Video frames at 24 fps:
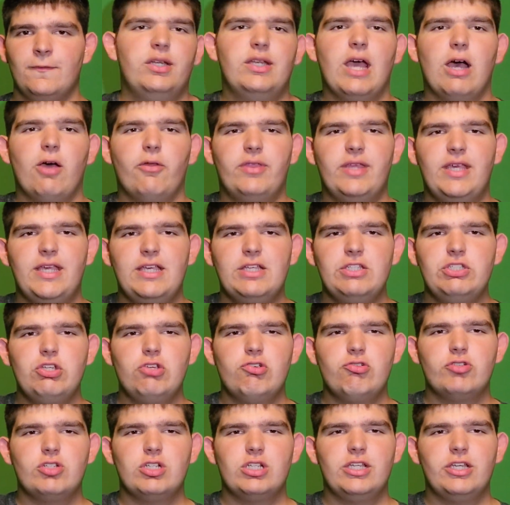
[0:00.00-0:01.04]
Now, these
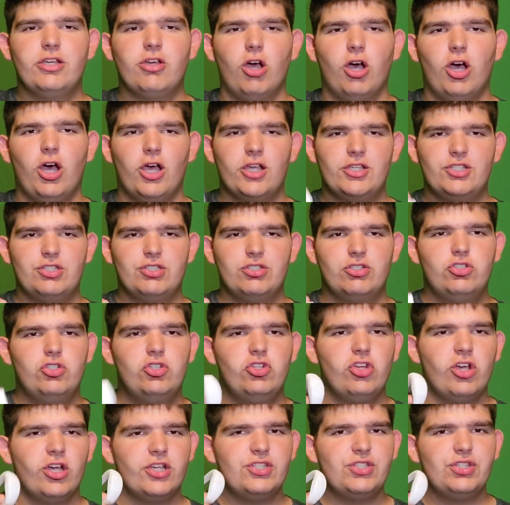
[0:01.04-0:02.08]
usually cost
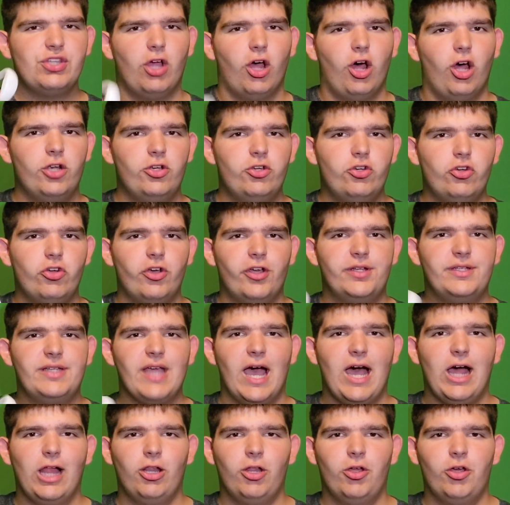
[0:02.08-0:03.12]
just under
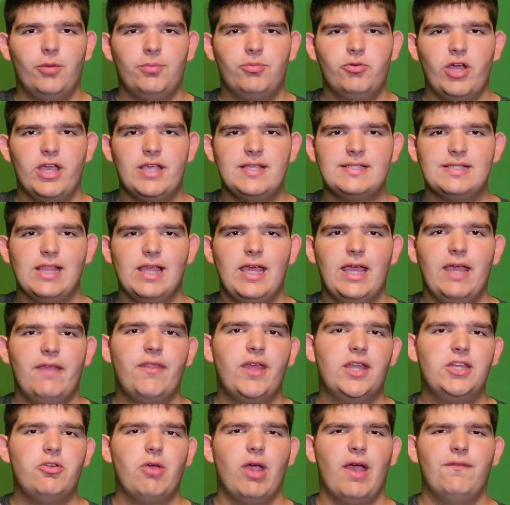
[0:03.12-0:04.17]
$1 a bracelet, and
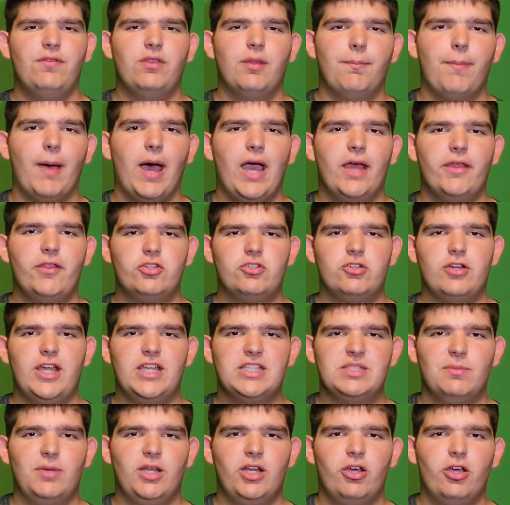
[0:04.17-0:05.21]
then you have to buy the
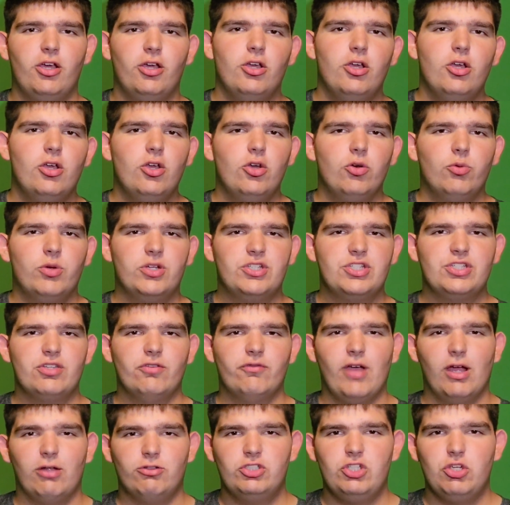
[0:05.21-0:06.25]
transmitter, which is
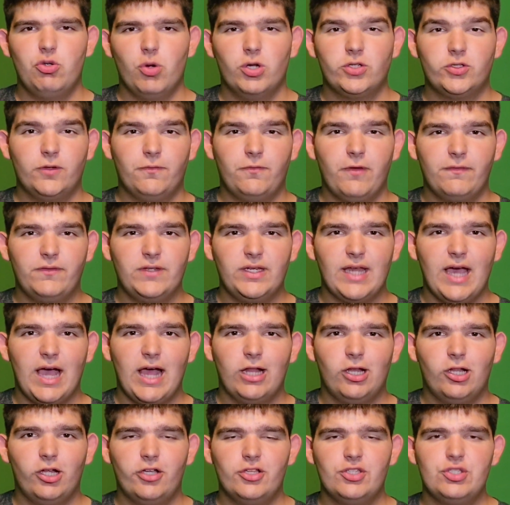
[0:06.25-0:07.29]
around
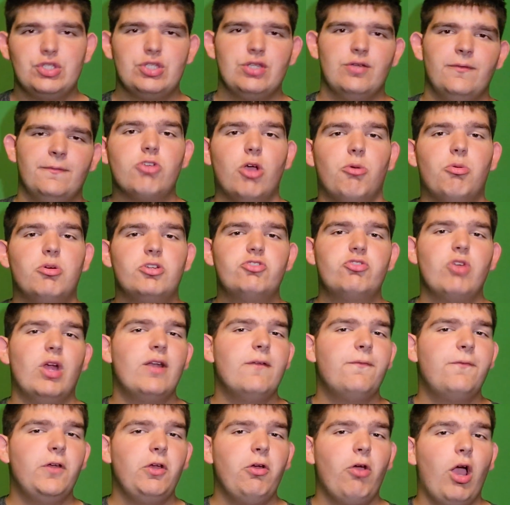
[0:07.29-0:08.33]
$250. So I was trying
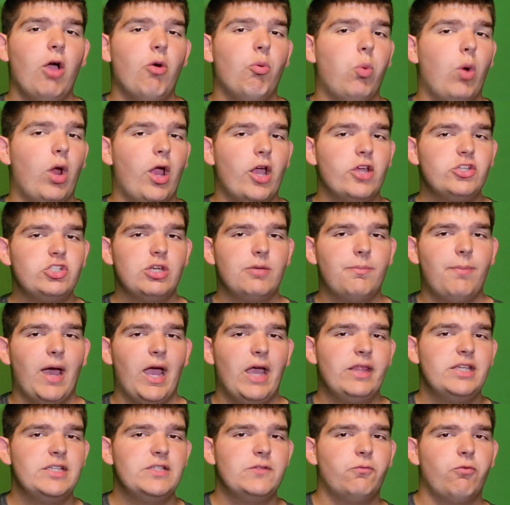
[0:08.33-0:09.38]
to figure out where I should
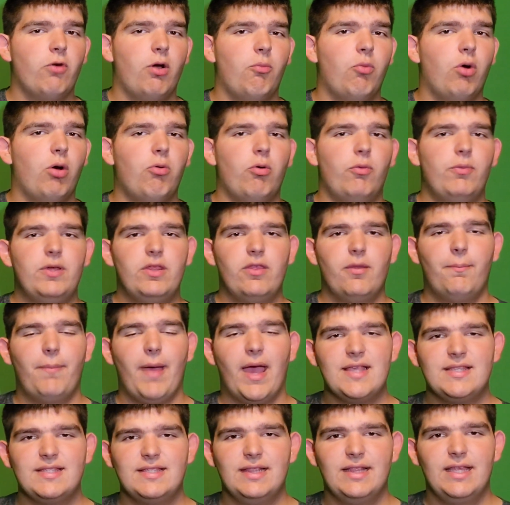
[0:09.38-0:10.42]
buy these from, what would be the
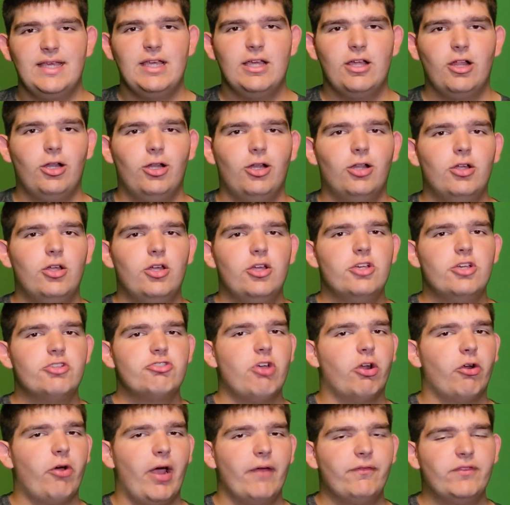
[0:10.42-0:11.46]
best deal,
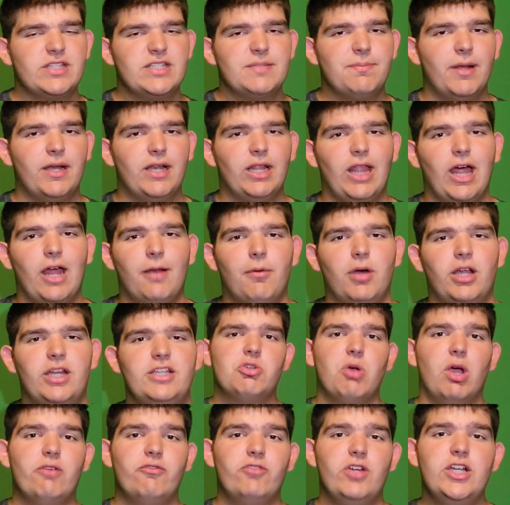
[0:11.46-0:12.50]
so I don't have to spend a lot of money.
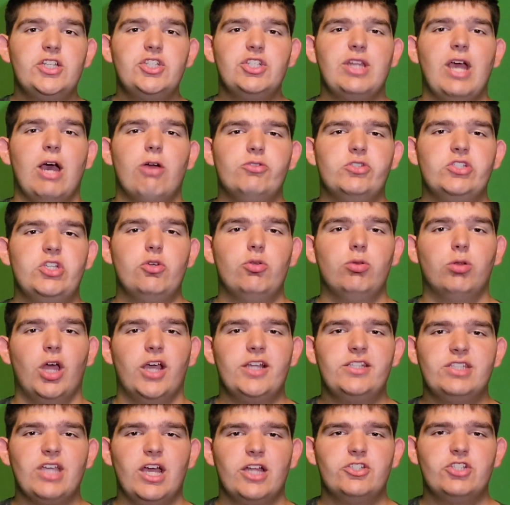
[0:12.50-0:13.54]
So I reached out to
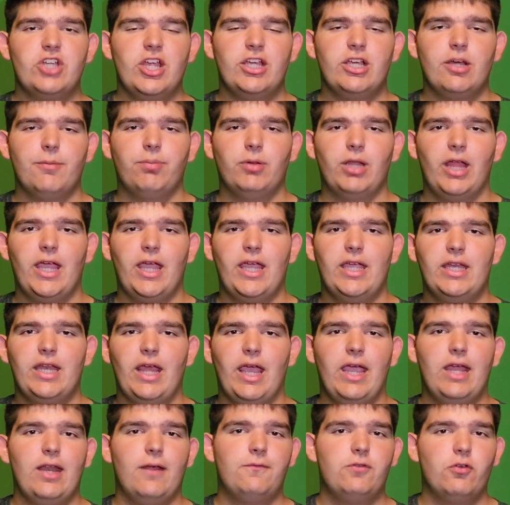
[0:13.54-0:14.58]
Lights on Jacob Lane,
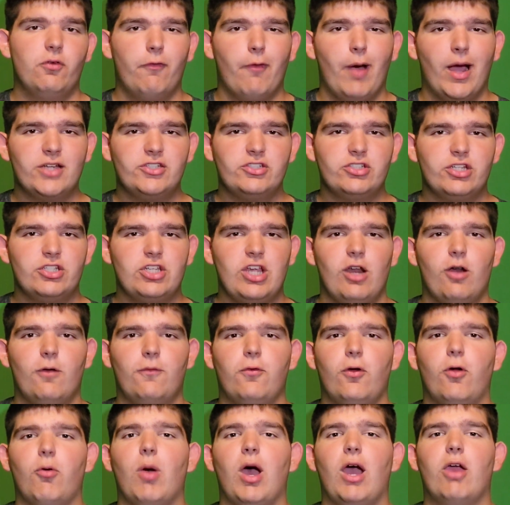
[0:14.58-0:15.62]
and if you watch the channel
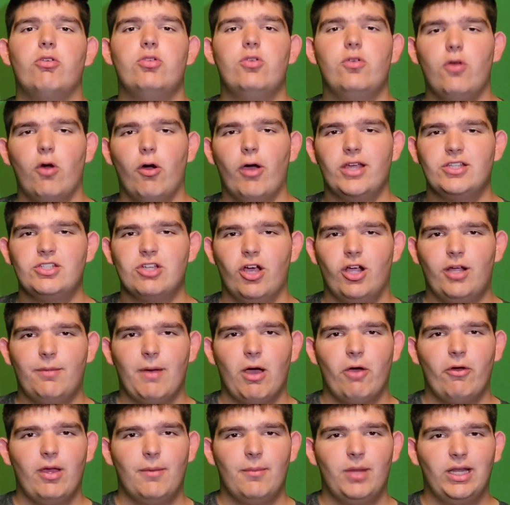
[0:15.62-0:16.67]
for a while, you know I talk
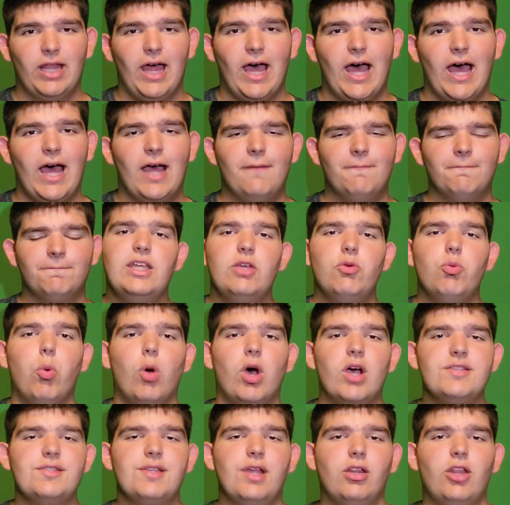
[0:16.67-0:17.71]
about him a lot. He
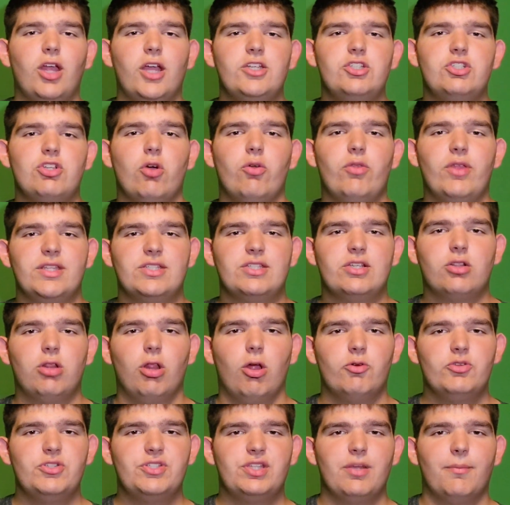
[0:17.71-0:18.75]
was a light show that's
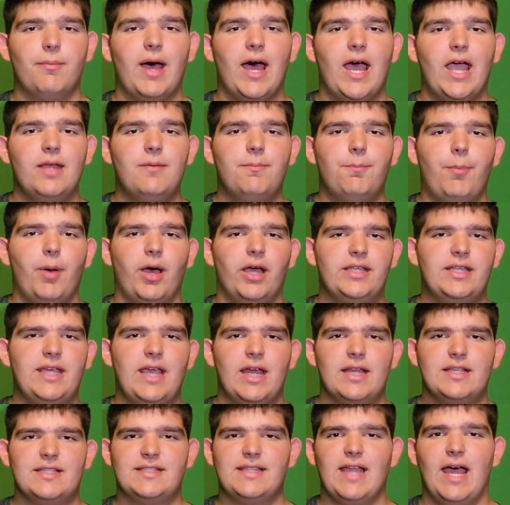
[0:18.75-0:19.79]
close to mine, but he
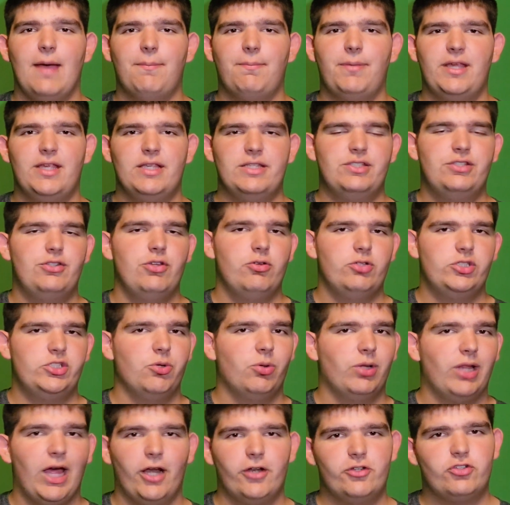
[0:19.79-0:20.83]
had to stop his due
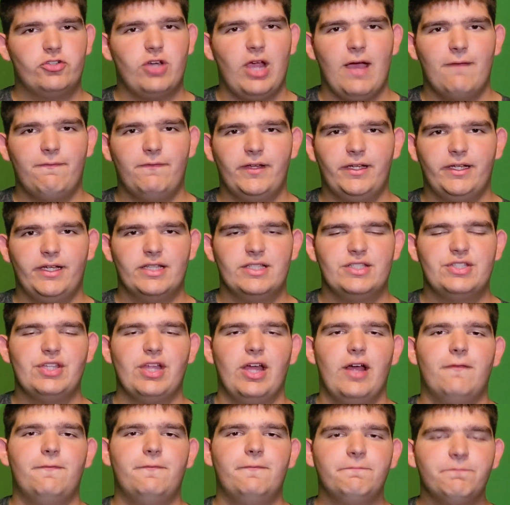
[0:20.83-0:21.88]
to a lot of traffic and
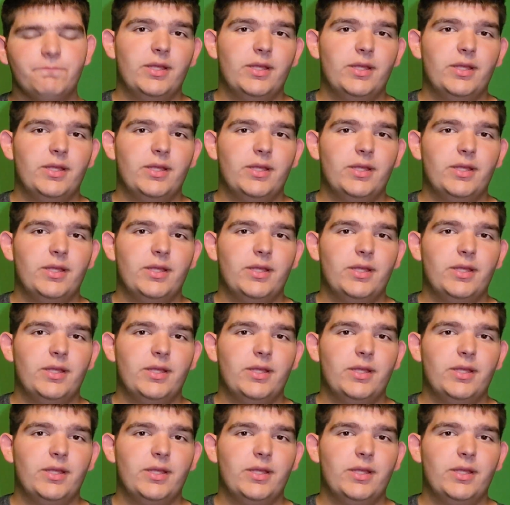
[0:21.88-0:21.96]
stuff.